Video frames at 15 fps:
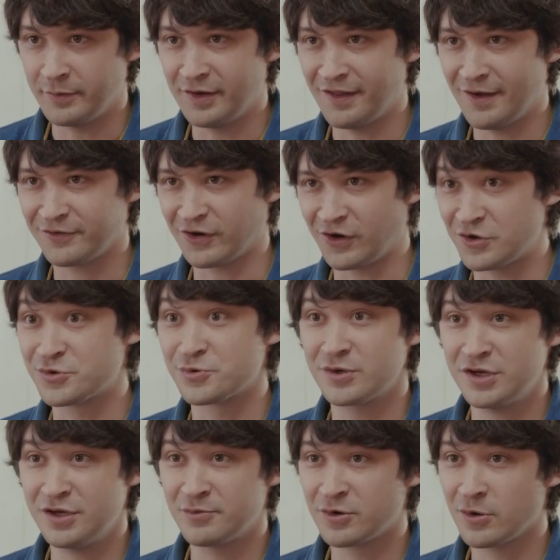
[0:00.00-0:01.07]
And that was like a
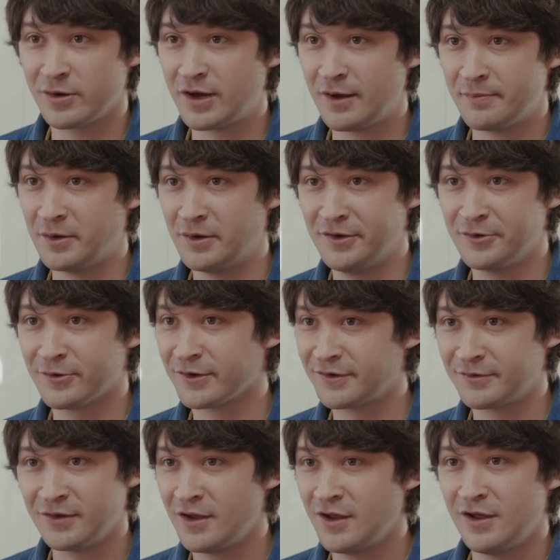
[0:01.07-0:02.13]
dream growing up in New York,
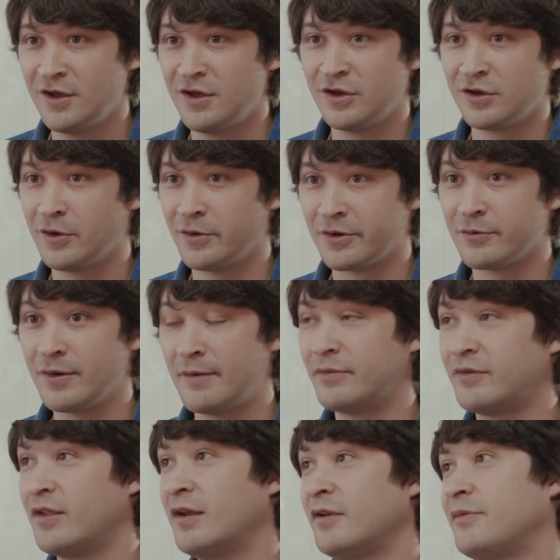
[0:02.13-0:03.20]
going to rep
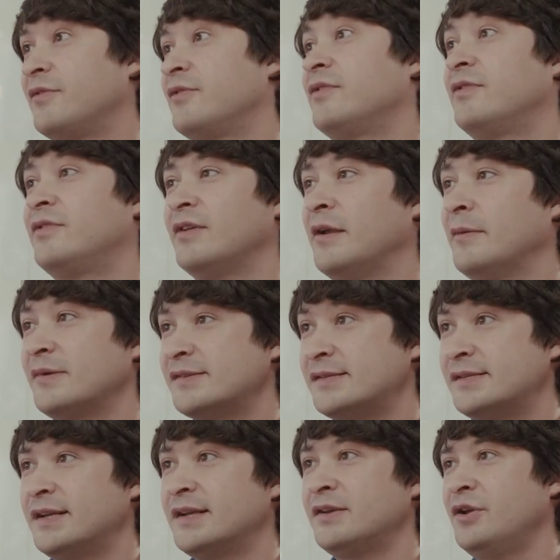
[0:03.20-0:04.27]
things,
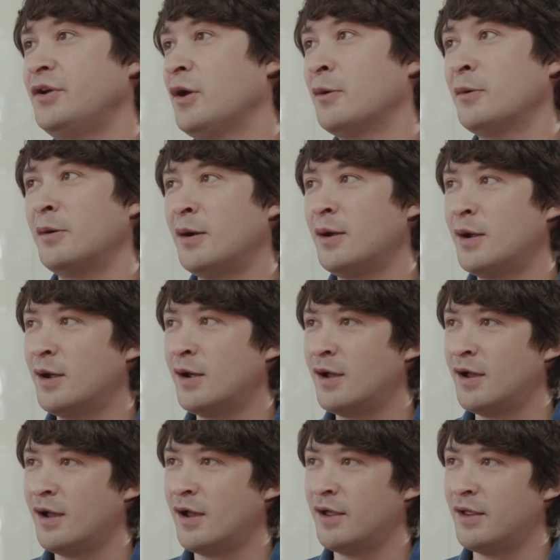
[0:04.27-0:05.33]
seeing, you know,
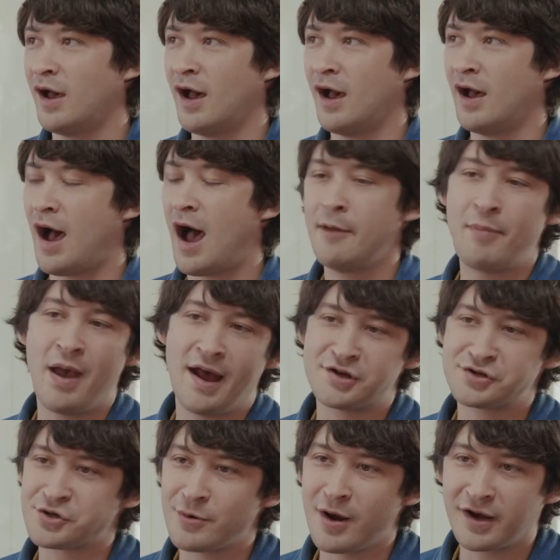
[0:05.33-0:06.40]
eye
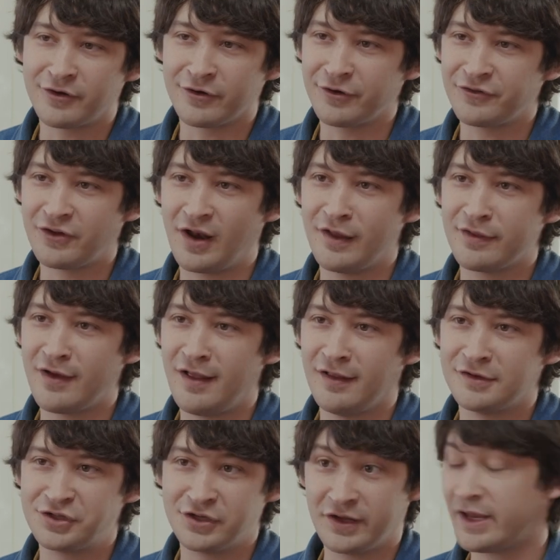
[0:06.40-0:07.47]
patch directors at
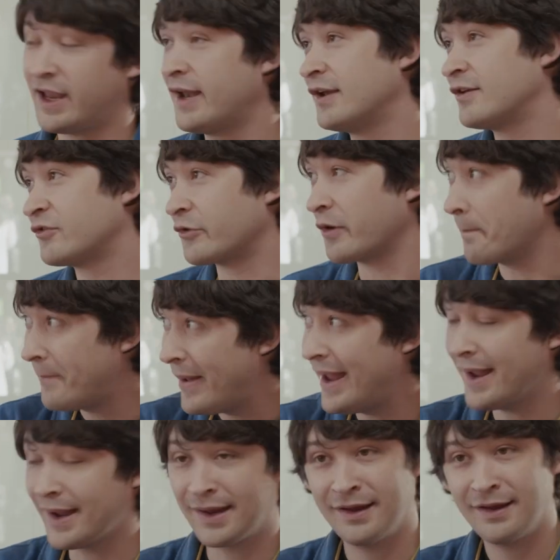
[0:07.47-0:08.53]
Anthology, and like getting to sort of
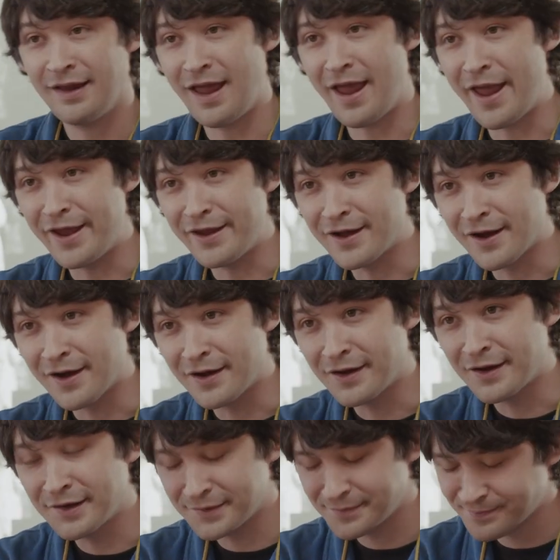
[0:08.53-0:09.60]
pick
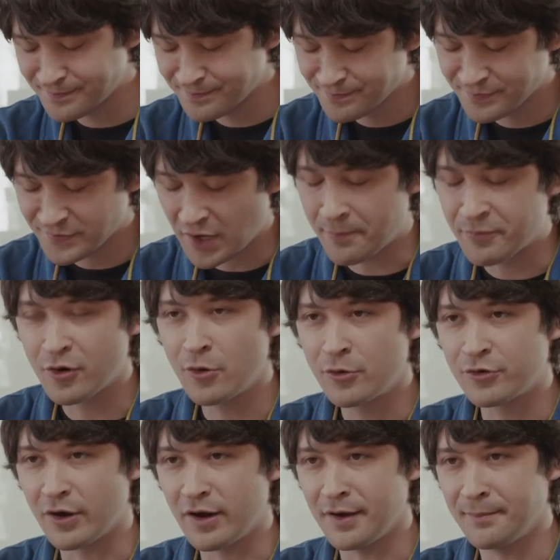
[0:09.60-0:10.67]
a
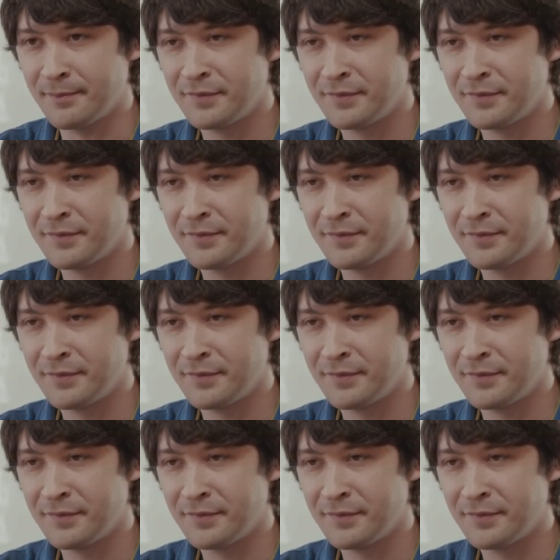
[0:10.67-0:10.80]
program,